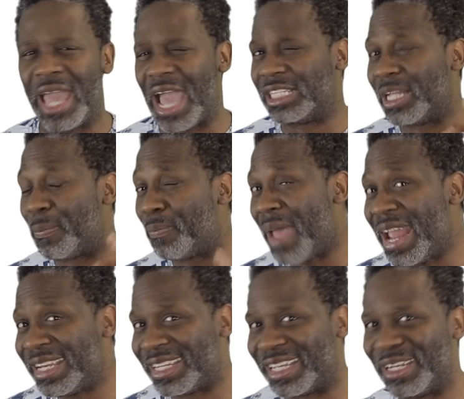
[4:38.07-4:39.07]
and
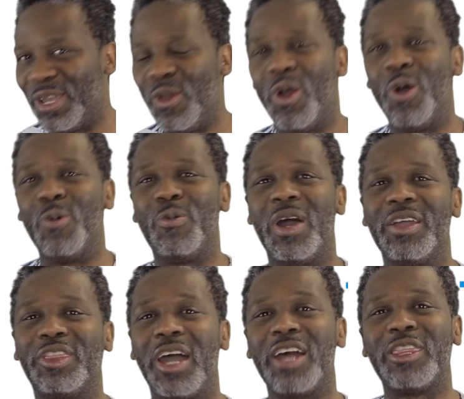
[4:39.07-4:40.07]
depending on
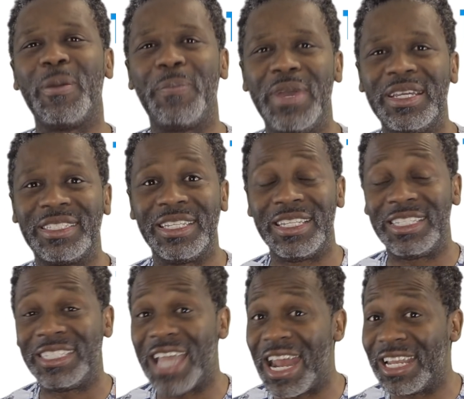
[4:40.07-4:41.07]
what the other
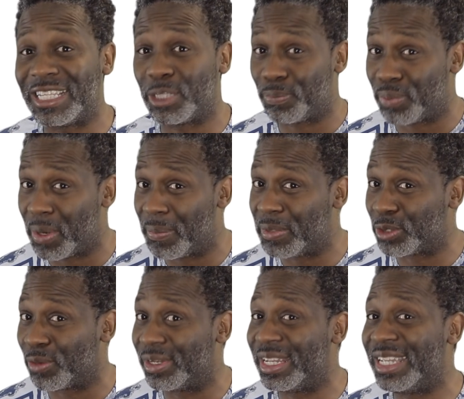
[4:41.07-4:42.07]
person's challenge, problems
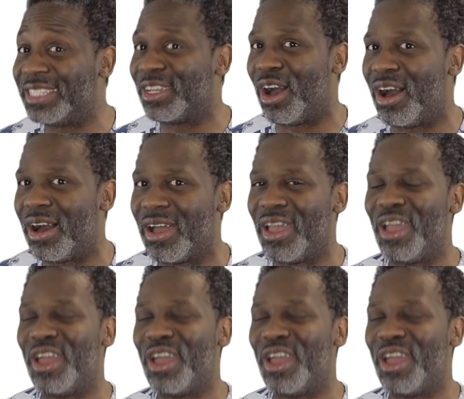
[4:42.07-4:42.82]
or needs are,